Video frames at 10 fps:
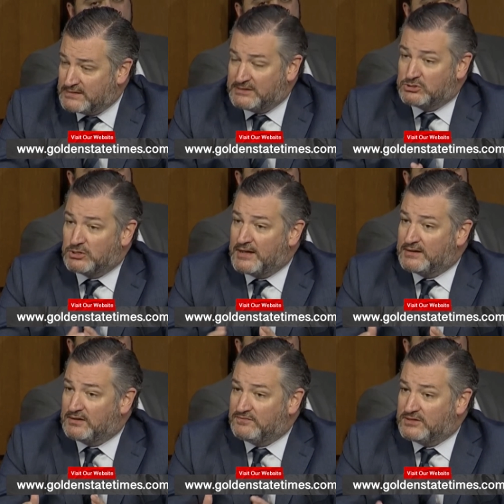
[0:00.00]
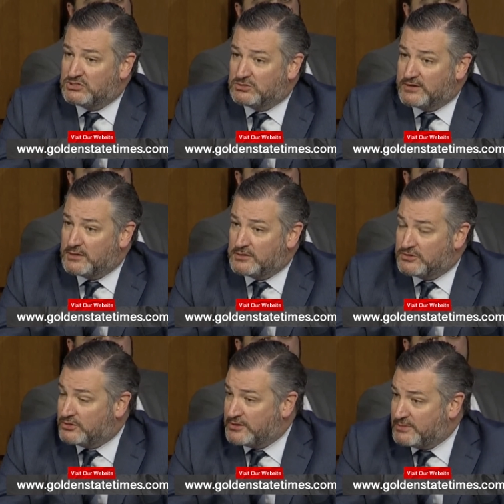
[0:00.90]
than to try to convince
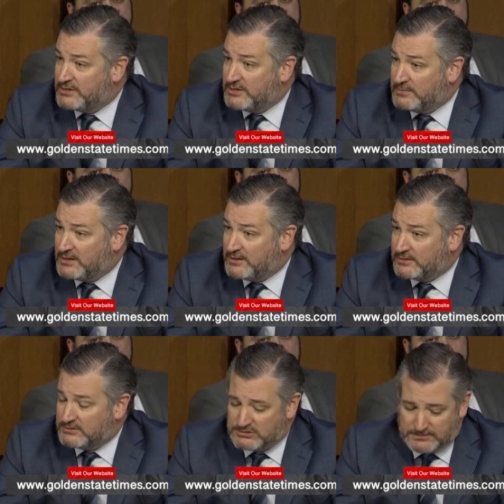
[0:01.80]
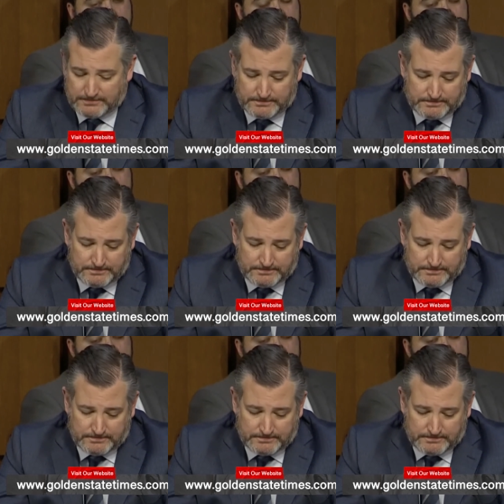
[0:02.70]
330 million Americans.